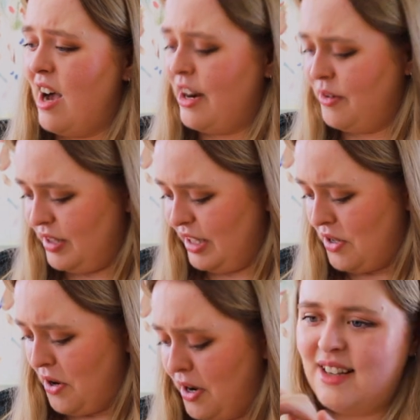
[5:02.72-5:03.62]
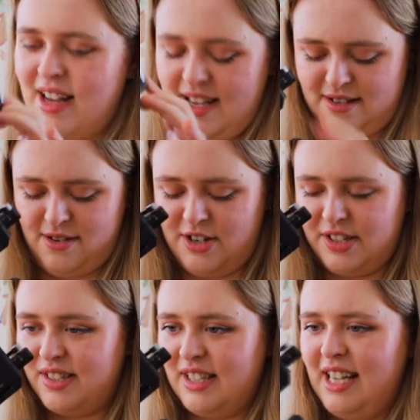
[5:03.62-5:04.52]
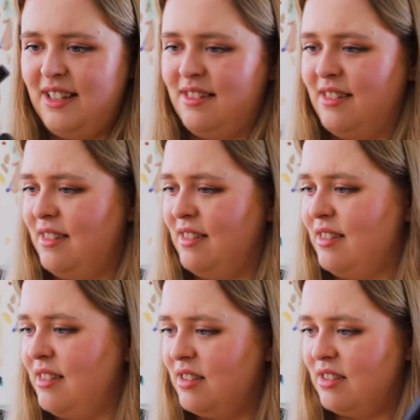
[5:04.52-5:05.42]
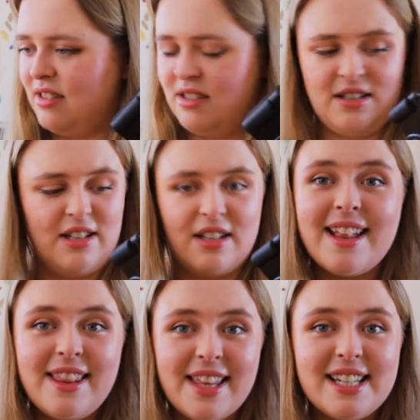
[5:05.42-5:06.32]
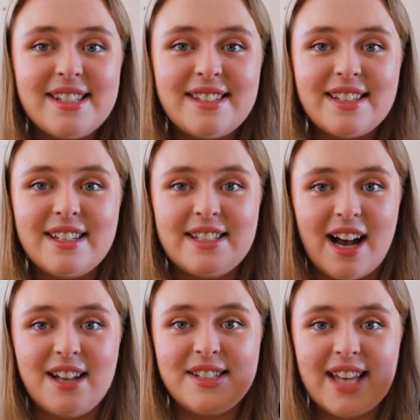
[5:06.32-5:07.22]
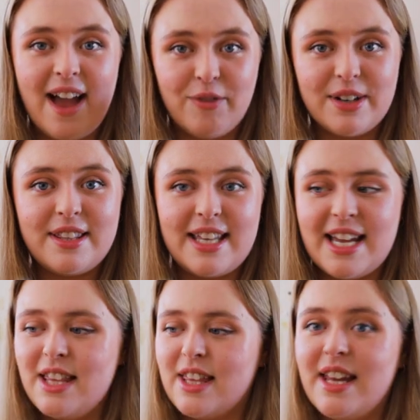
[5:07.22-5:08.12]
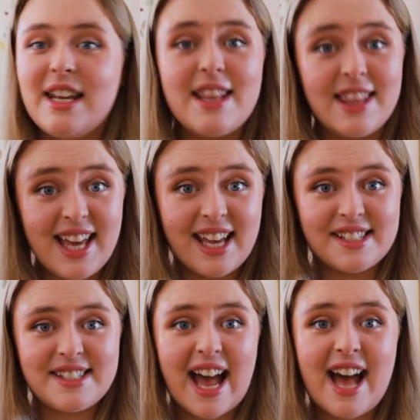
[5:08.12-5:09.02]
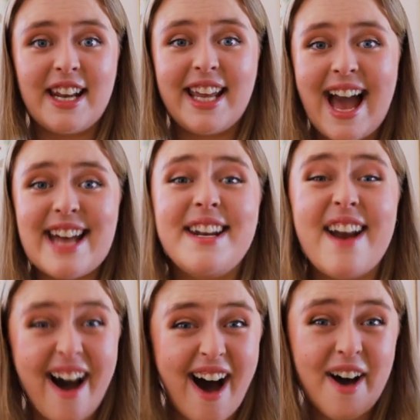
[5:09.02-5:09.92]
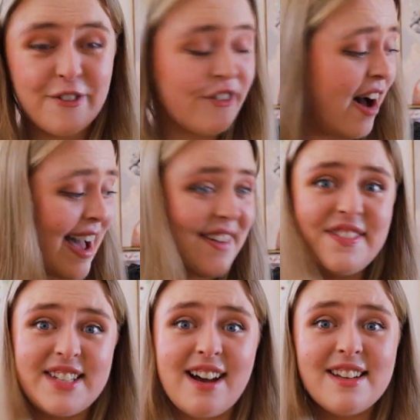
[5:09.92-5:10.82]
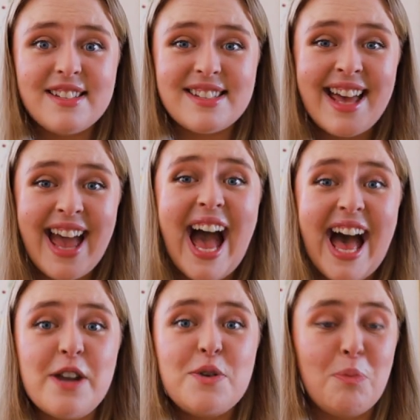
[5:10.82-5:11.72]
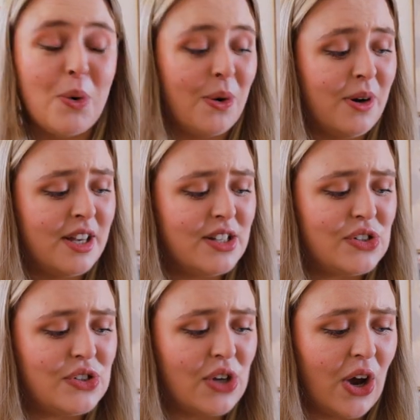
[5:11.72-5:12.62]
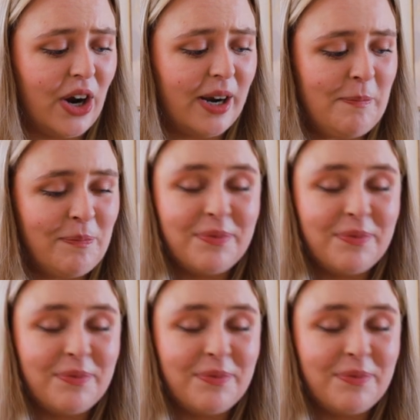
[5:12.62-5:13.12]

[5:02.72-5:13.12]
I don't really know. I honestly, ugh. this does everything that this and a Canon R5 does and more. So